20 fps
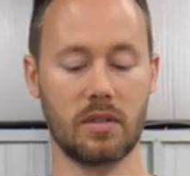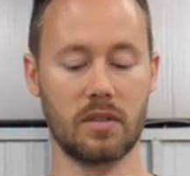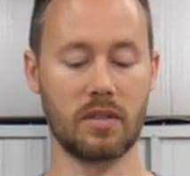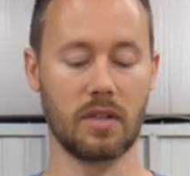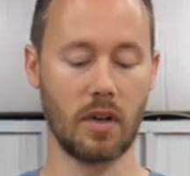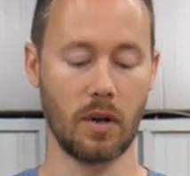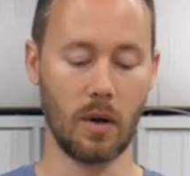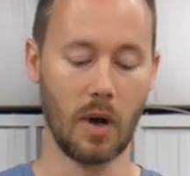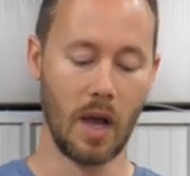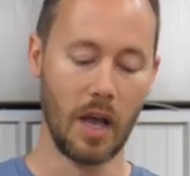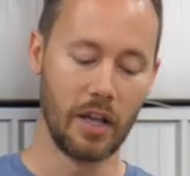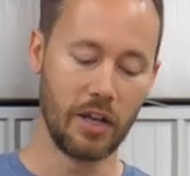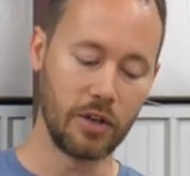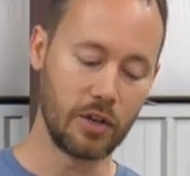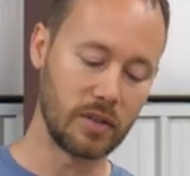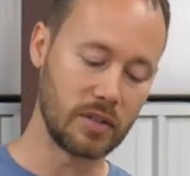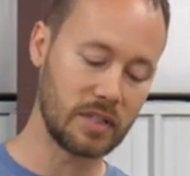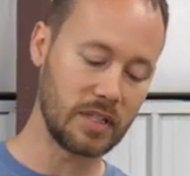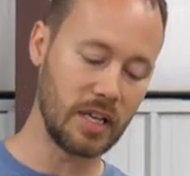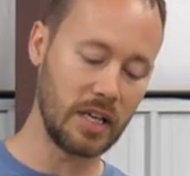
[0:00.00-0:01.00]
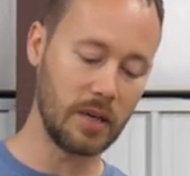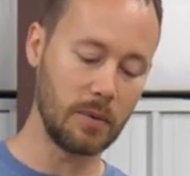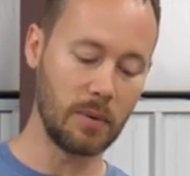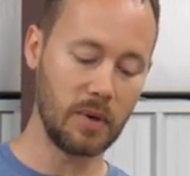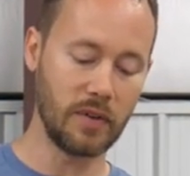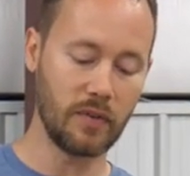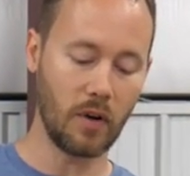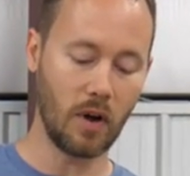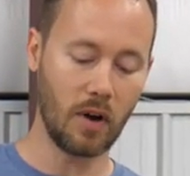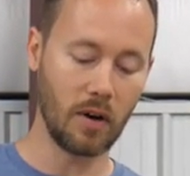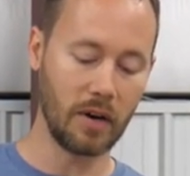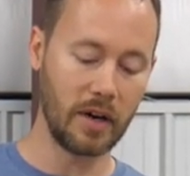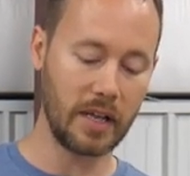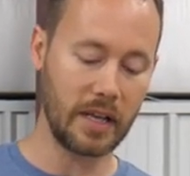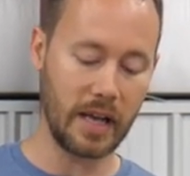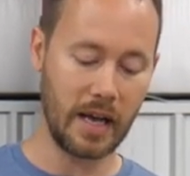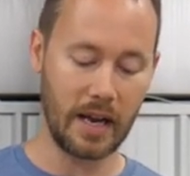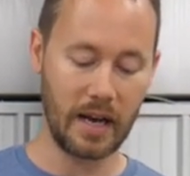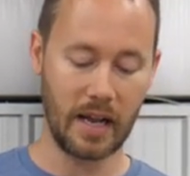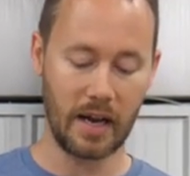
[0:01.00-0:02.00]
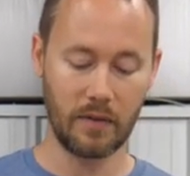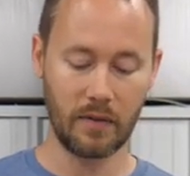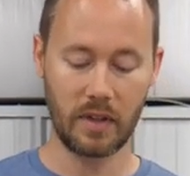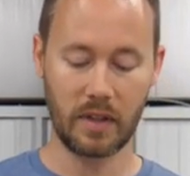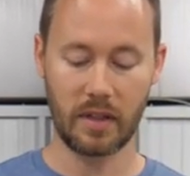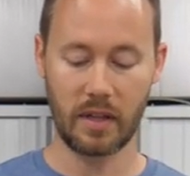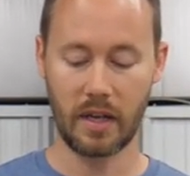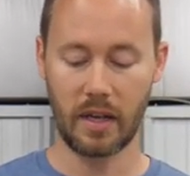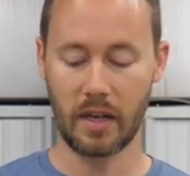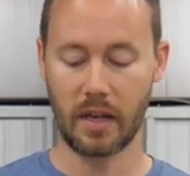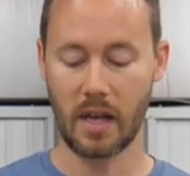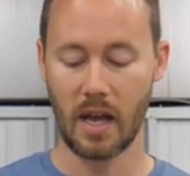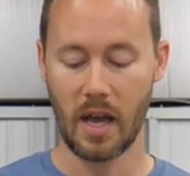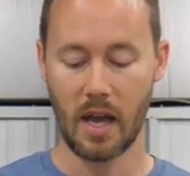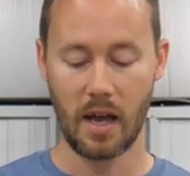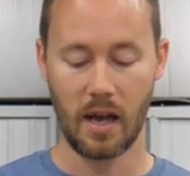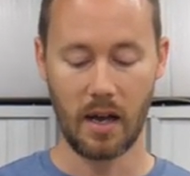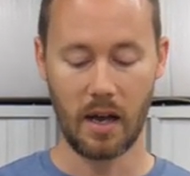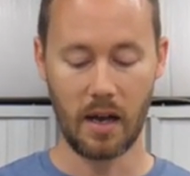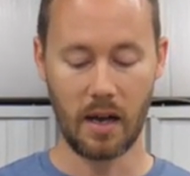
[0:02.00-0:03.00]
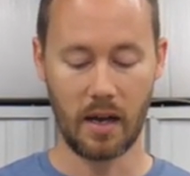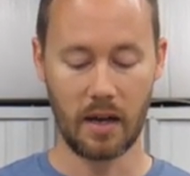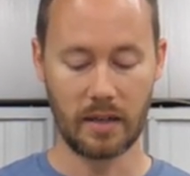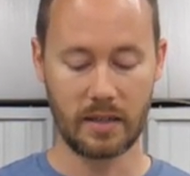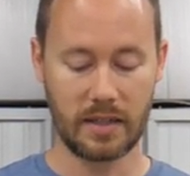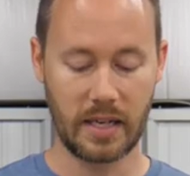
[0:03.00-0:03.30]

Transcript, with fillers: And so you can see we've already got everything uh,